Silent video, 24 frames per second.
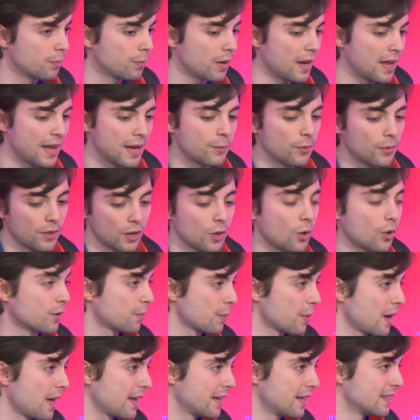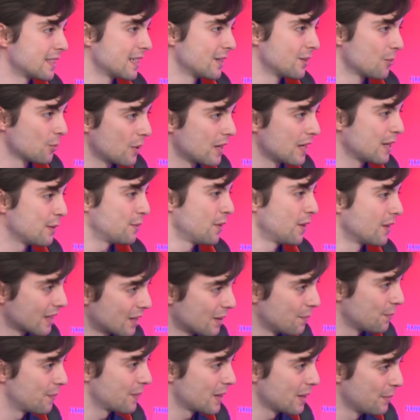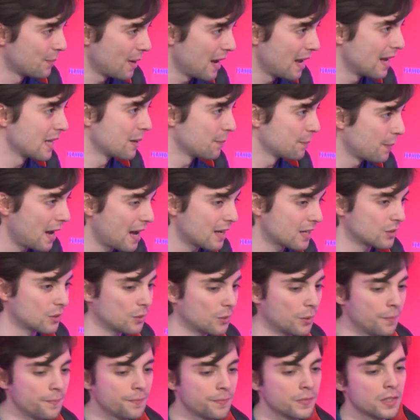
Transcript: playing with a lot of players in a really fun, compelling battle,